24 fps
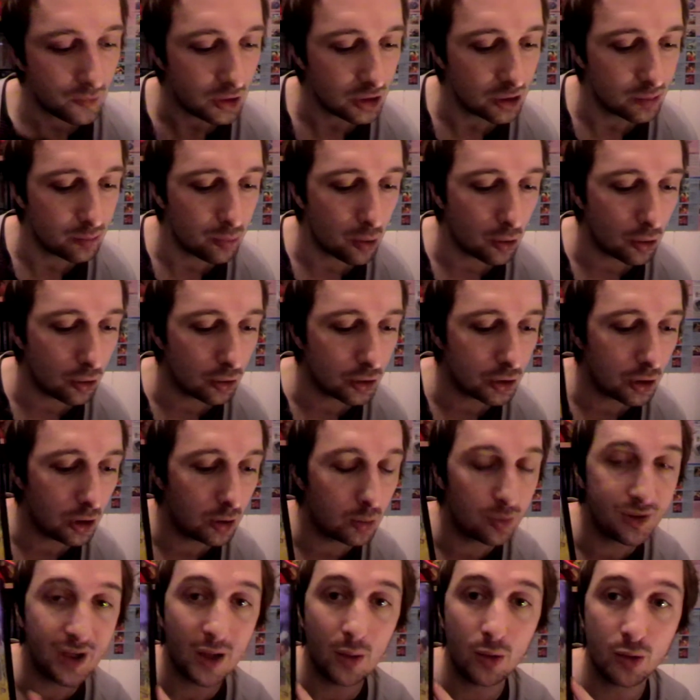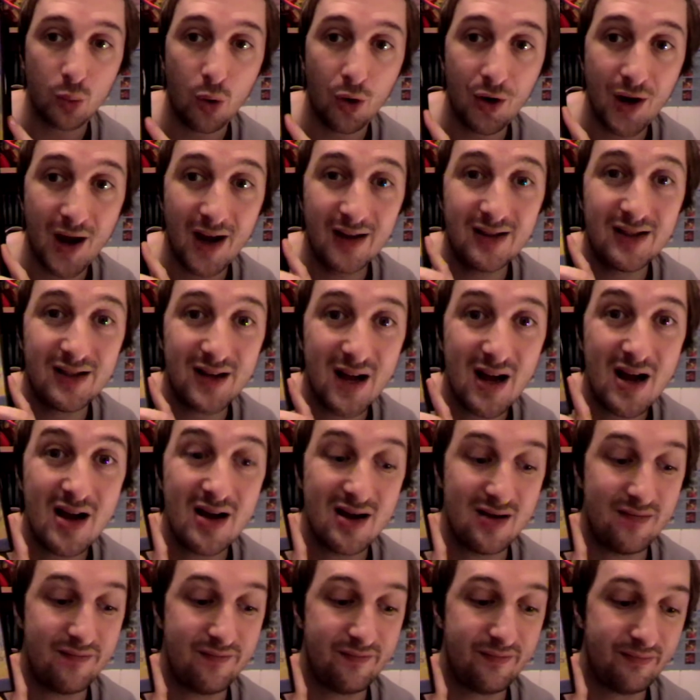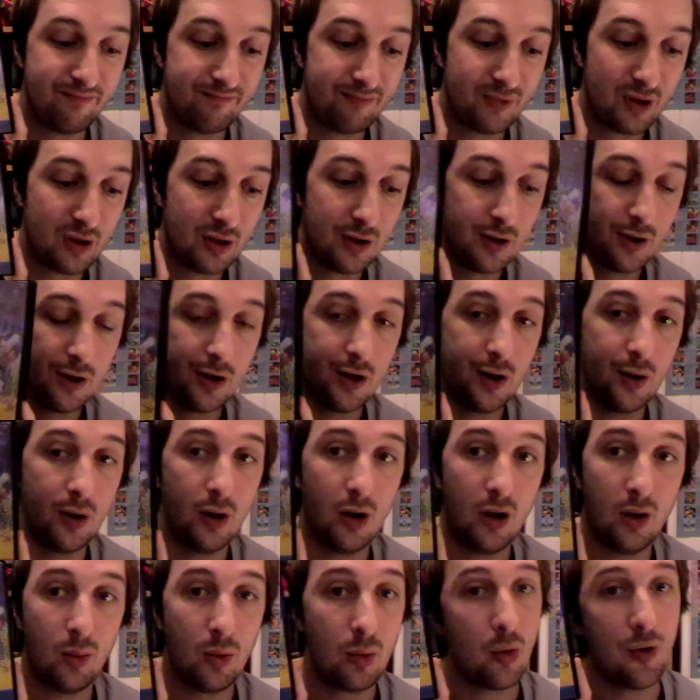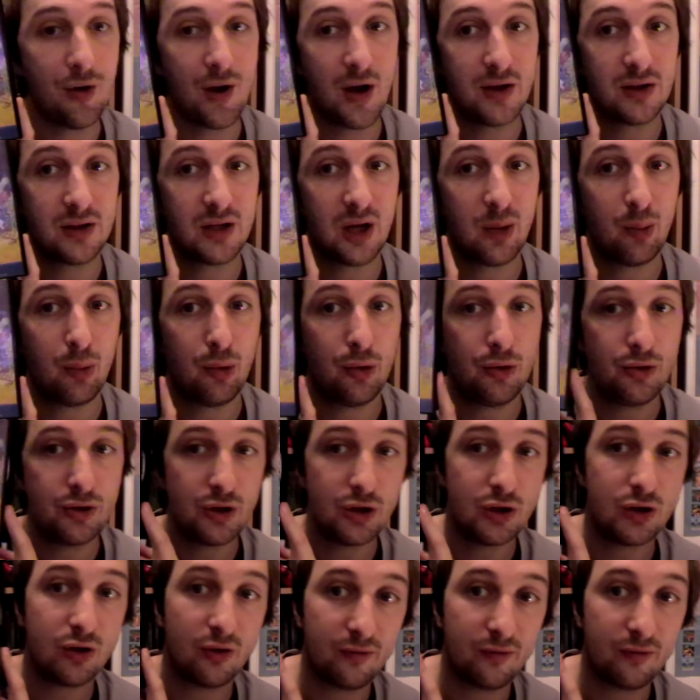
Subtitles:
Spot Goes to Hollywood. That was $1.99. With $1.99 postage, so